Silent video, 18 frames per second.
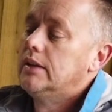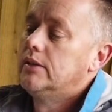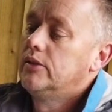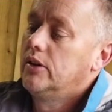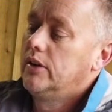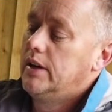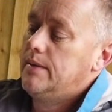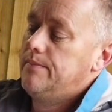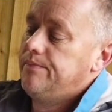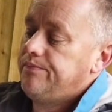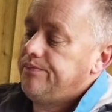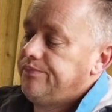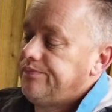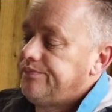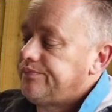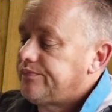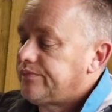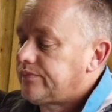Right
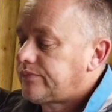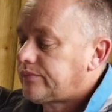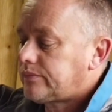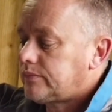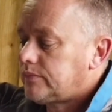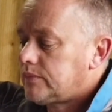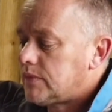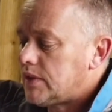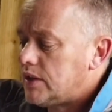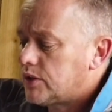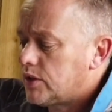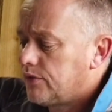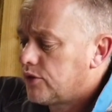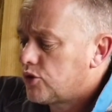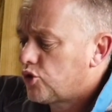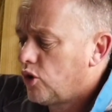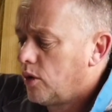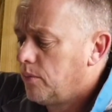so if
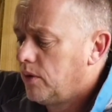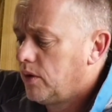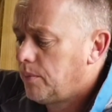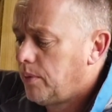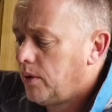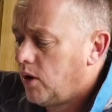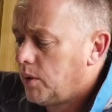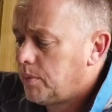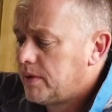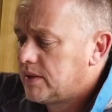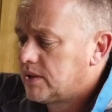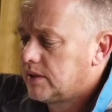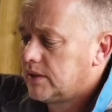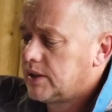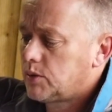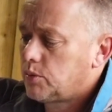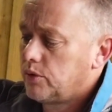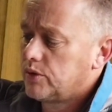I drop my pipe into
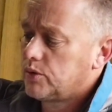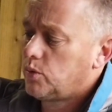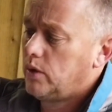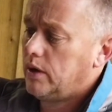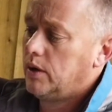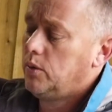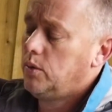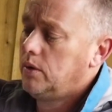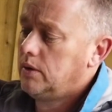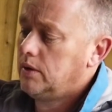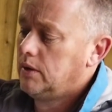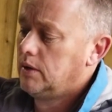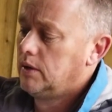this one as well,